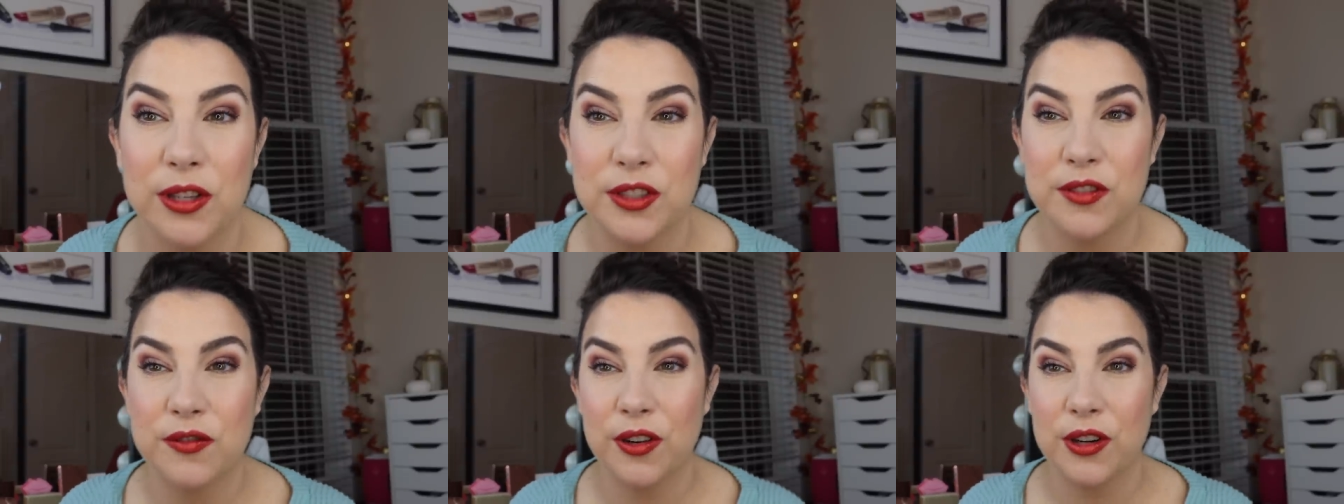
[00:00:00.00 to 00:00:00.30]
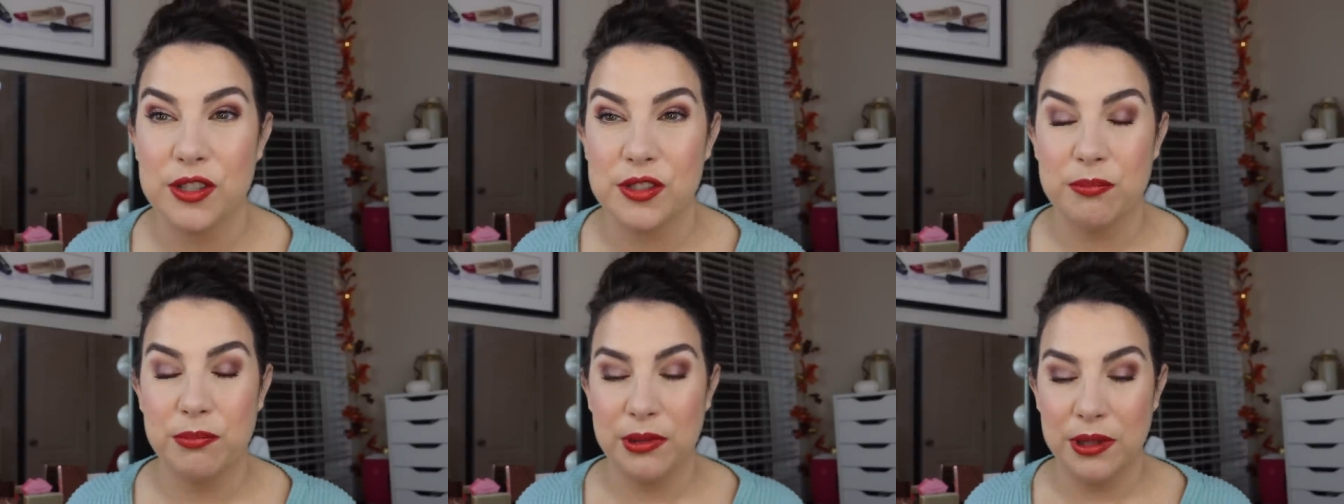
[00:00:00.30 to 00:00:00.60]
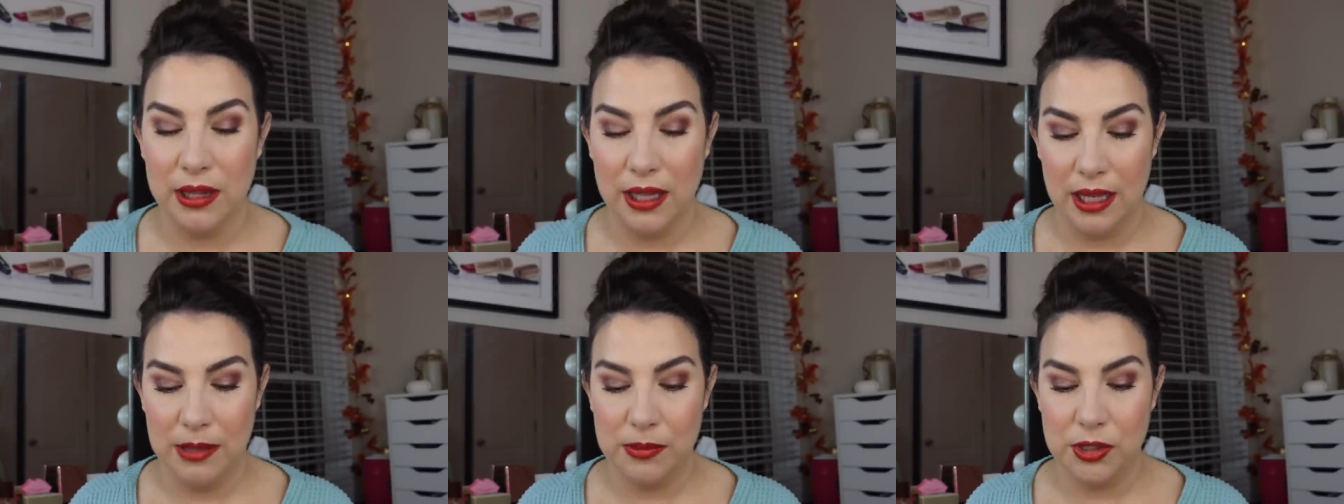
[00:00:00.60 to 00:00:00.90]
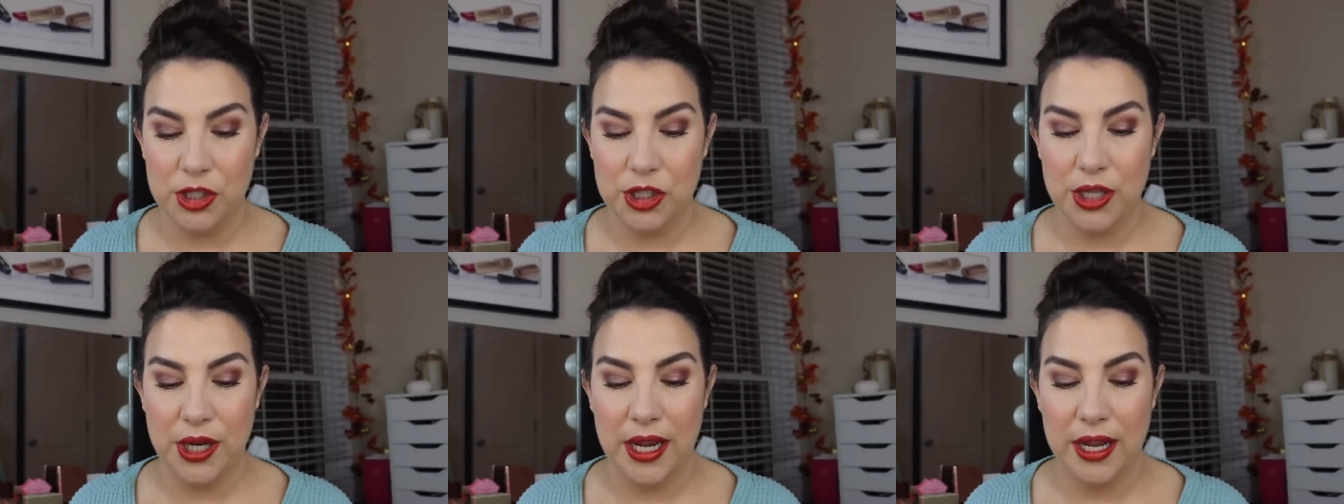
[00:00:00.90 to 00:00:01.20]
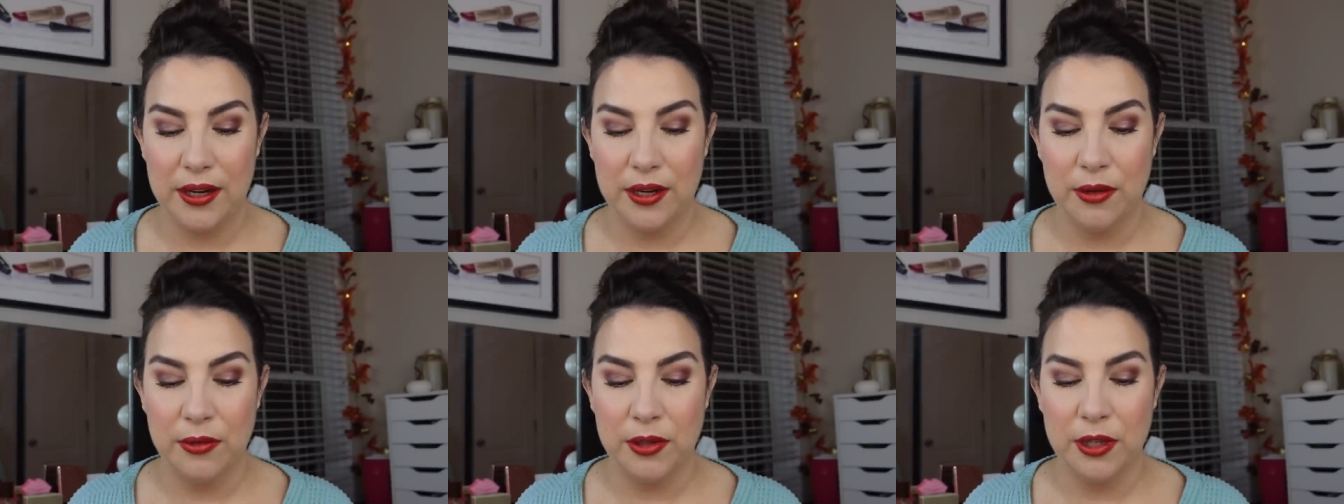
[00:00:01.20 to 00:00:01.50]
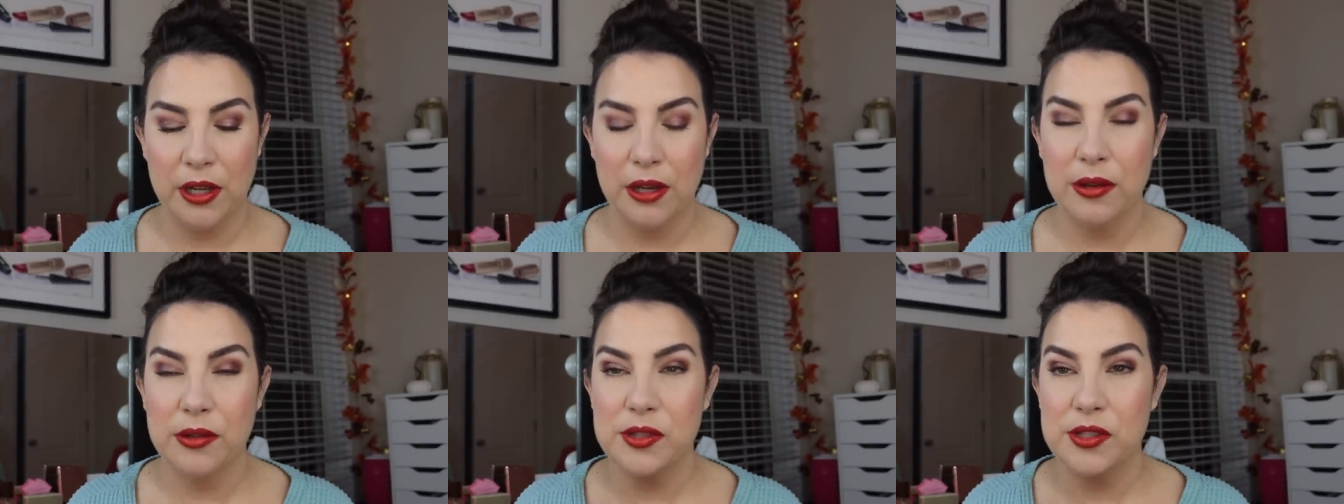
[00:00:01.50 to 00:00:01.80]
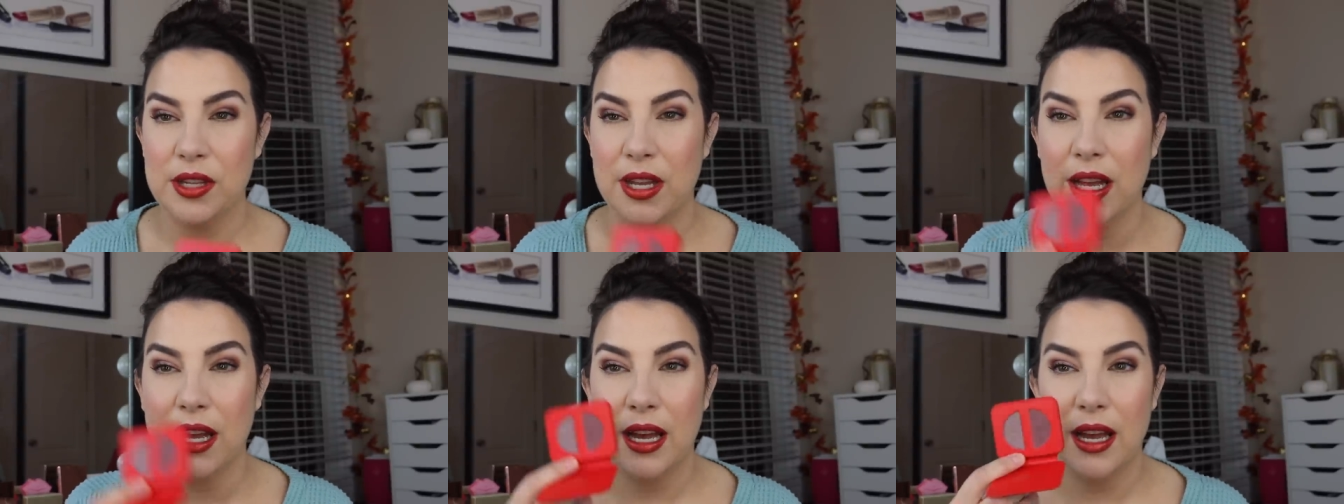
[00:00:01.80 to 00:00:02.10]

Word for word: As far as plum shadow goes,